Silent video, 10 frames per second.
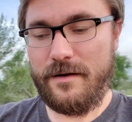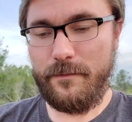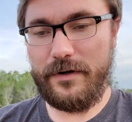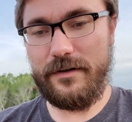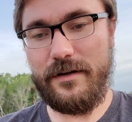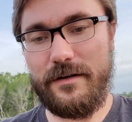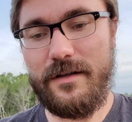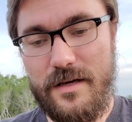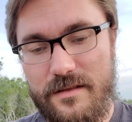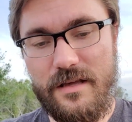but
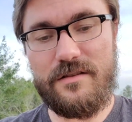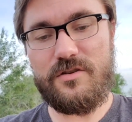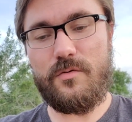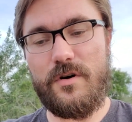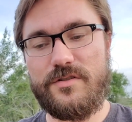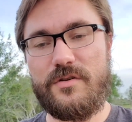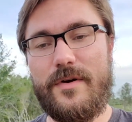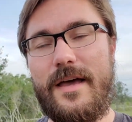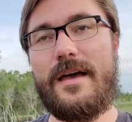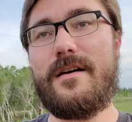then you also
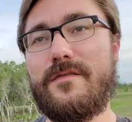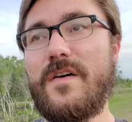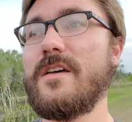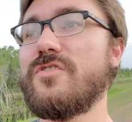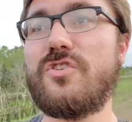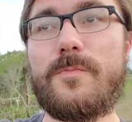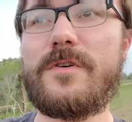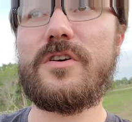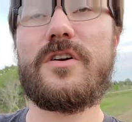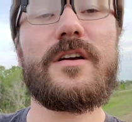have
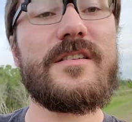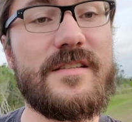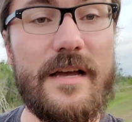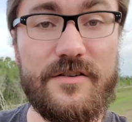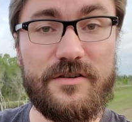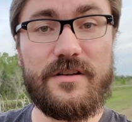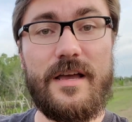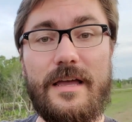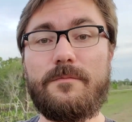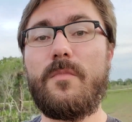Jupiter, Saturn,
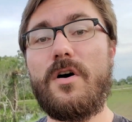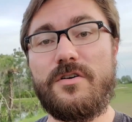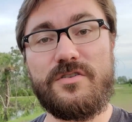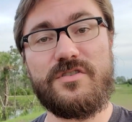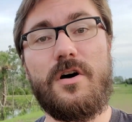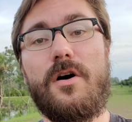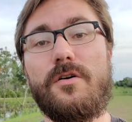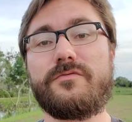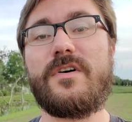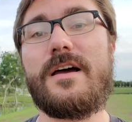and Mars
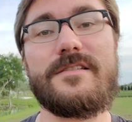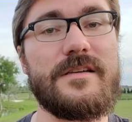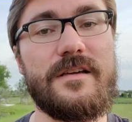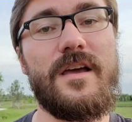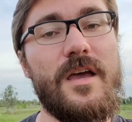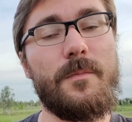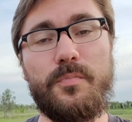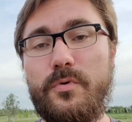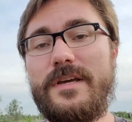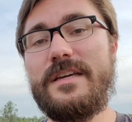all rising
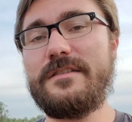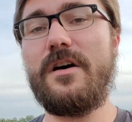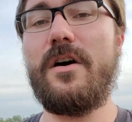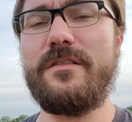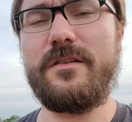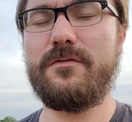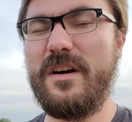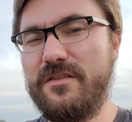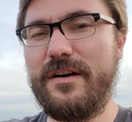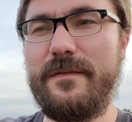pre-dawn.
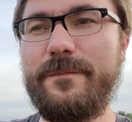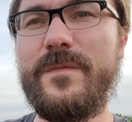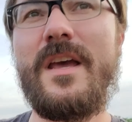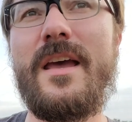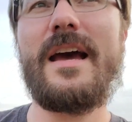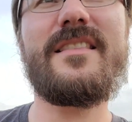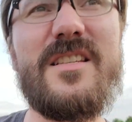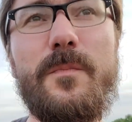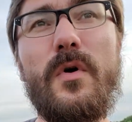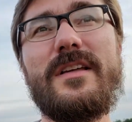Right around, at
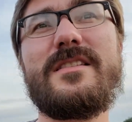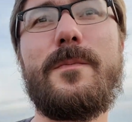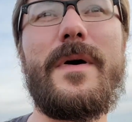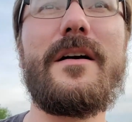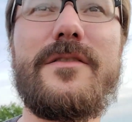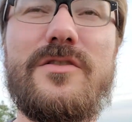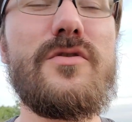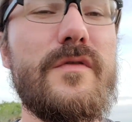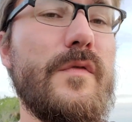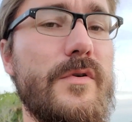this point, it's about
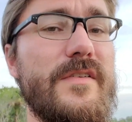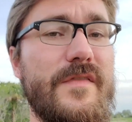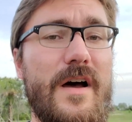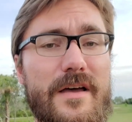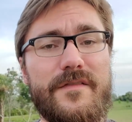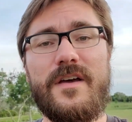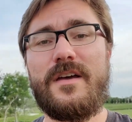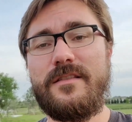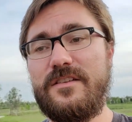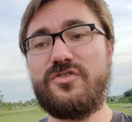2:45
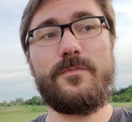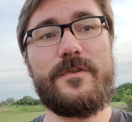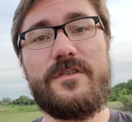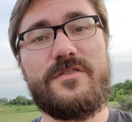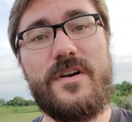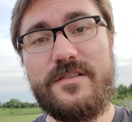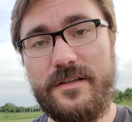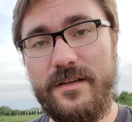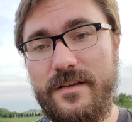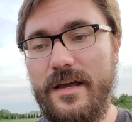that Jupiter is
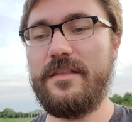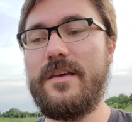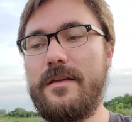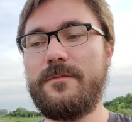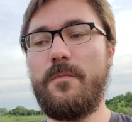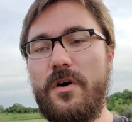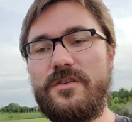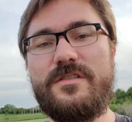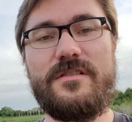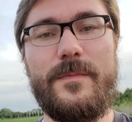rising, and then
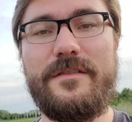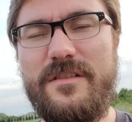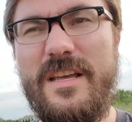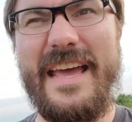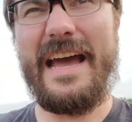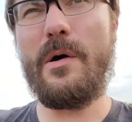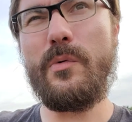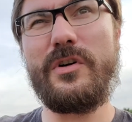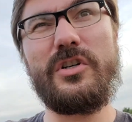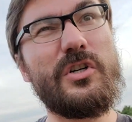Mars is about an
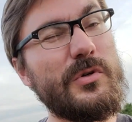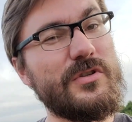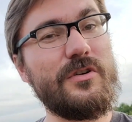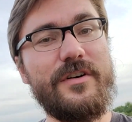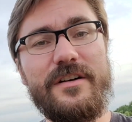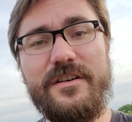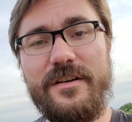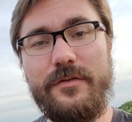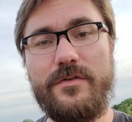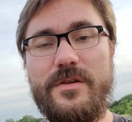hour or so later,
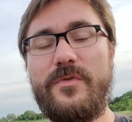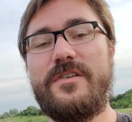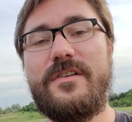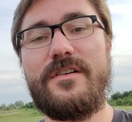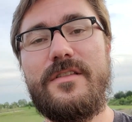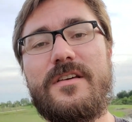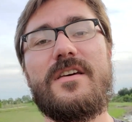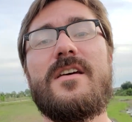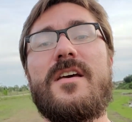somewhere in there, I think.